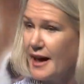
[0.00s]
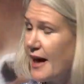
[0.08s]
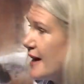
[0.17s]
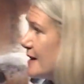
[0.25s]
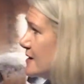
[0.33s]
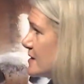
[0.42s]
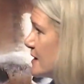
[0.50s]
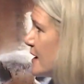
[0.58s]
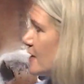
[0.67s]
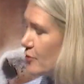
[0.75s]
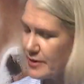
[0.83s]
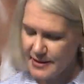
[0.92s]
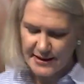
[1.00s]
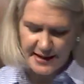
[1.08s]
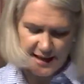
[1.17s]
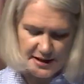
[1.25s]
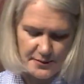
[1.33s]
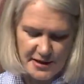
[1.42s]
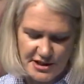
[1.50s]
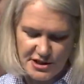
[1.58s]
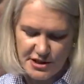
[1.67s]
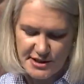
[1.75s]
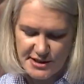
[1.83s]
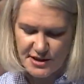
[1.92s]
And another one that Anna
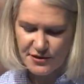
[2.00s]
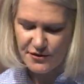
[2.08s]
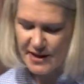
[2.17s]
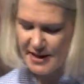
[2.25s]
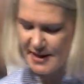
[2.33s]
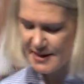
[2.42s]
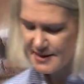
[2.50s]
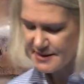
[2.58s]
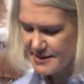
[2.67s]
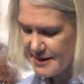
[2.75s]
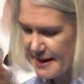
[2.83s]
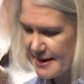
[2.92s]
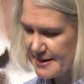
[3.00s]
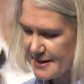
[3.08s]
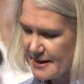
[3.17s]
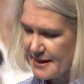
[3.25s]
mentioned is convenience and